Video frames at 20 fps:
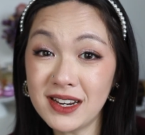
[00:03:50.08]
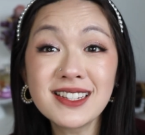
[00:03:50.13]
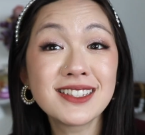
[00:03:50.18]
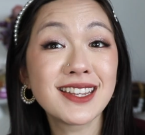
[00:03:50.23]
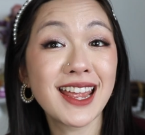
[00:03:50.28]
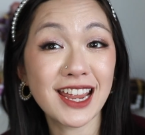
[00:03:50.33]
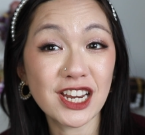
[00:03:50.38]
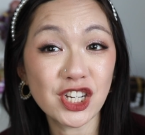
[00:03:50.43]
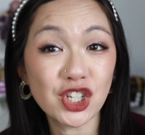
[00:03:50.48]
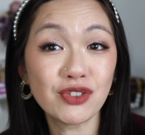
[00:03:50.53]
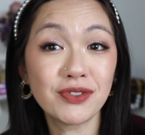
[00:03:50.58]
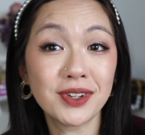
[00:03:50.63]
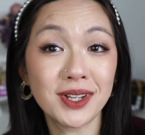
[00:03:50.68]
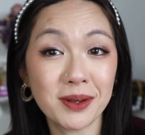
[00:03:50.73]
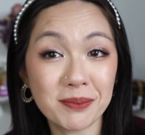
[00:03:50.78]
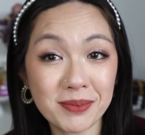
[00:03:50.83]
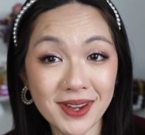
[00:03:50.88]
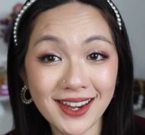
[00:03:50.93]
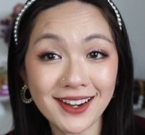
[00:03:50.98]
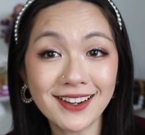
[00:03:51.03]
is actually really
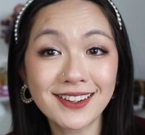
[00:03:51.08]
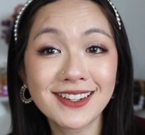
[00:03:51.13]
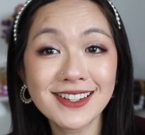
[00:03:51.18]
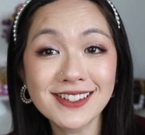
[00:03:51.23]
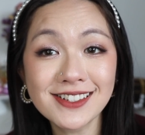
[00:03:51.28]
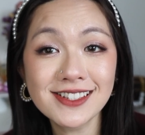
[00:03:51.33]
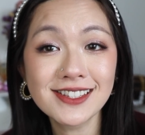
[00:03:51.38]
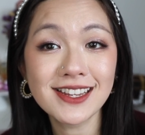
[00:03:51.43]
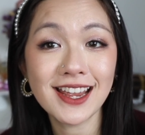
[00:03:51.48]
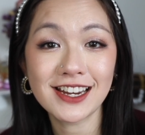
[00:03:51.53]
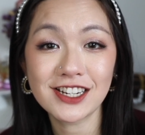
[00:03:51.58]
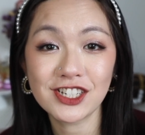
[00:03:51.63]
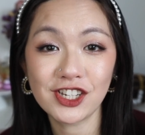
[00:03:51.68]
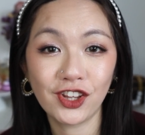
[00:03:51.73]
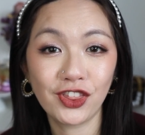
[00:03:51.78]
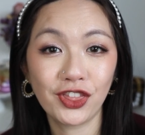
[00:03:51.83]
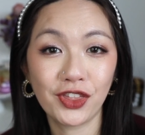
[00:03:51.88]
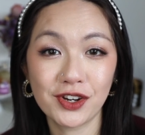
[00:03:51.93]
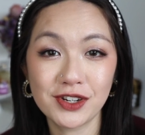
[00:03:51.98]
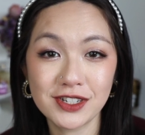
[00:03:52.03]
big. This is
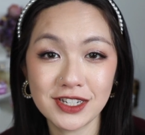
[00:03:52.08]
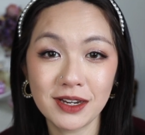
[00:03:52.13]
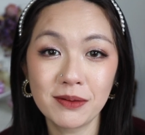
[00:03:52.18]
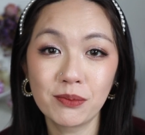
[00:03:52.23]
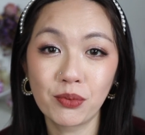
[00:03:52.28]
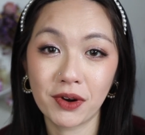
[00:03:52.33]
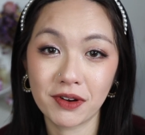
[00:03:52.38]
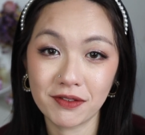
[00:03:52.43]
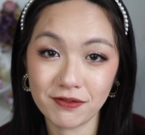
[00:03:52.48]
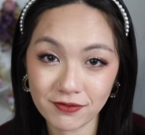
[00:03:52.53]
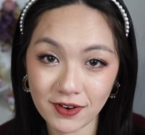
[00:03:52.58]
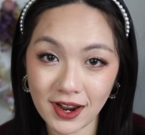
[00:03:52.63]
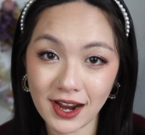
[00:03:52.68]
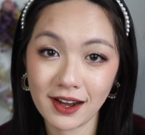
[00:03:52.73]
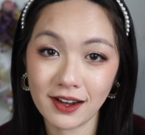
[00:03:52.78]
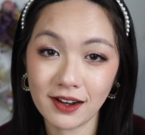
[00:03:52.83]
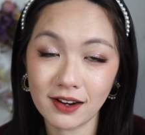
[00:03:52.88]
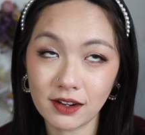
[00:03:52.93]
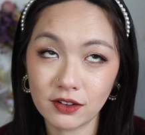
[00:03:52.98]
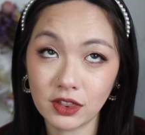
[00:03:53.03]
actually
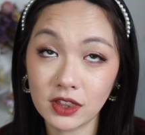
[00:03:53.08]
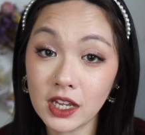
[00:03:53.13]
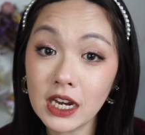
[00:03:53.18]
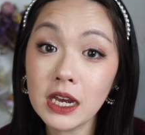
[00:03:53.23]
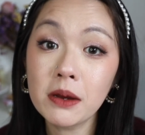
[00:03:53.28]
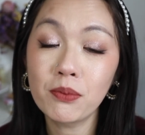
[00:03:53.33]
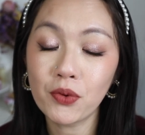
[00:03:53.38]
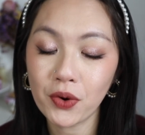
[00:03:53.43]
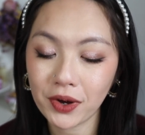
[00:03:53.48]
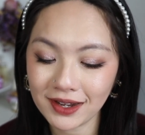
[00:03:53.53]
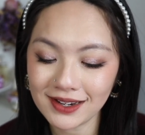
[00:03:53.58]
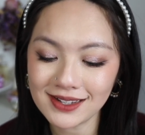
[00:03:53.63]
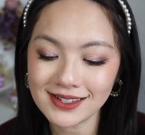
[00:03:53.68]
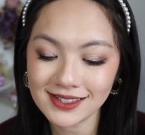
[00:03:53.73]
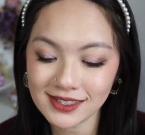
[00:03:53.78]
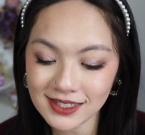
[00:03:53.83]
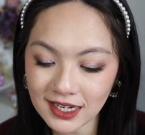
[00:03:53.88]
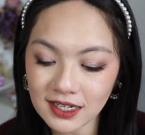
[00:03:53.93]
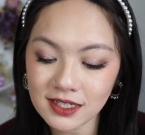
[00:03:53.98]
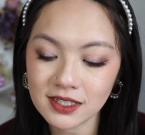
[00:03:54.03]

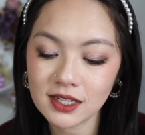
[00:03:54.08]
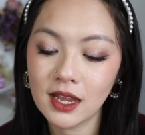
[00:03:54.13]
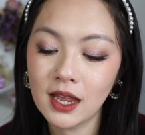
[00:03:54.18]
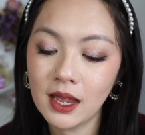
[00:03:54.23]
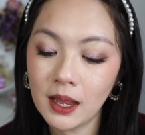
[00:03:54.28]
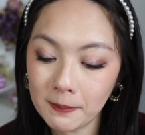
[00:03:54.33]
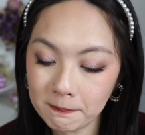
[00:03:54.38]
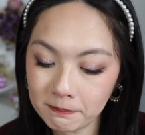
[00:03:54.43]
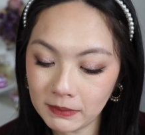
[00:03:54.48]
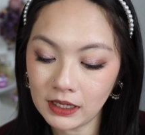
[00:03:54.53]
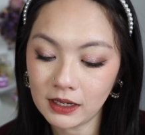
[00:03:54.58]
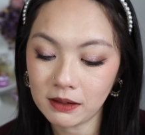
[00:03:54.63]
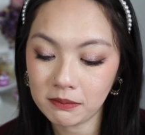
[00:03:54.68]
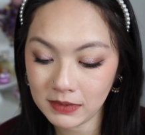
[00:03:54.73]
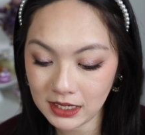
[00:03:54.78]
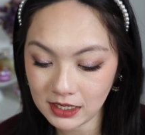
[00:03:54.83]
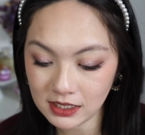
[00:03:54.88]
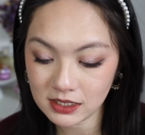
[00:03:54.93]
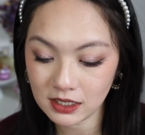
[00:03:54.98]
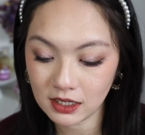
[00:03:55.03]

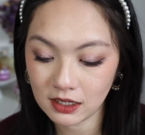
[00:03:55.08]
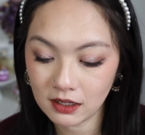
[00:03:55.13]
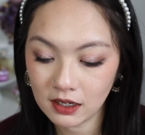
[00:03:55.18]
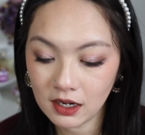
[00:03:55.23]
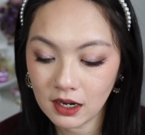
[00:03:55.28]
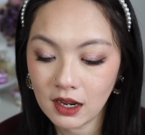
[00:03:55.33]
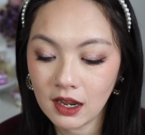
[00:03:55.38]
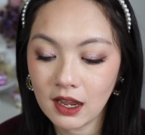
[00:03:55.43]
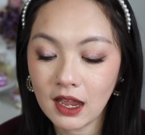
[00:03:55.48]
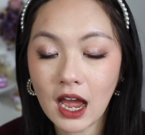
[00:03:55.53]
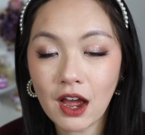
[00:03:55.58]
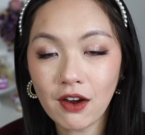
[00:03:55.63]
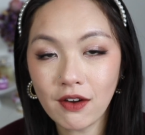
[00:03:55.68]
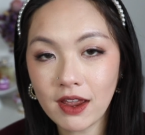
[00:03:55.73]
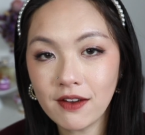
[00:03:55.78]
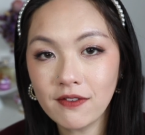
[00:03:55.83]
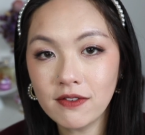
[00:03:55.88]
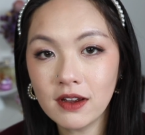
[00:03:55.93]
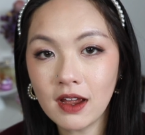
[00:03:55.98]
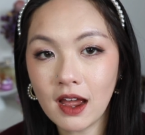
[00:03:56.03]
30.6mm.
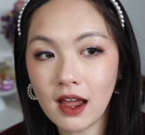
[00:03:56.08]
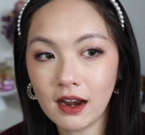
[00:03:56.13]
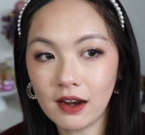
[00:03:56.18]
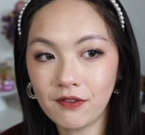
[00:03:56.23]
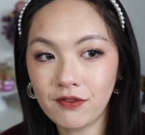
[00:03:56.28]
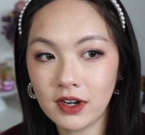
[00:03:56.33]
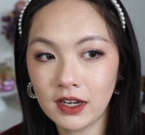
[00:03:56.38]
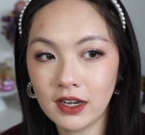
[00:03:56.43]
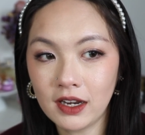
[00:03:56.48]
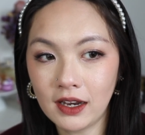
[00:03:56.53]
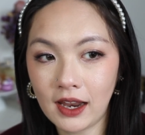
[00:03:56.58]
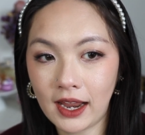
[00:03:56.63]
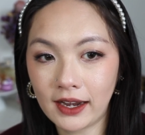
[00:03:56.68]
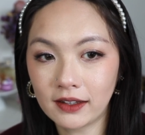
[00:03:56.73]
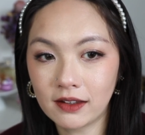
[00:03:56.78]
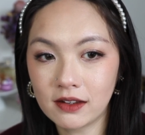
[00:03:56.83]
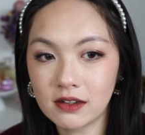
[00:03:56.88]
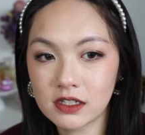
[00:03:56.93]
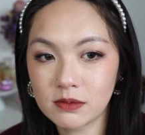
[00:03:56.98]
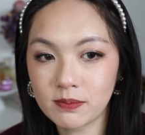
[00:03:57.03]
However, I really
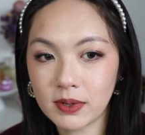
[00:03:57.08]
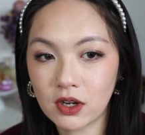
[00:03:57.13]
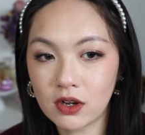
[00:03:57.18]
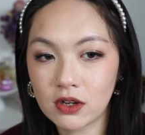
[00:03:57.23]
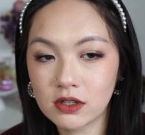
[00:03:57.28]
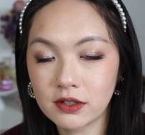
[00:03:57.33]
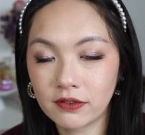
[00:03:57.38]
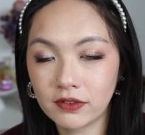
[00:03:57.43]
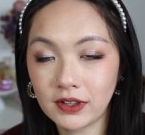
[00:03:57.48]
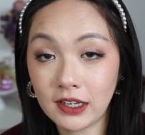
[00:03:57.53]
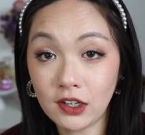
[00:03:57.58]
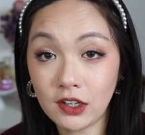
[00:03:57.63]
like this because of the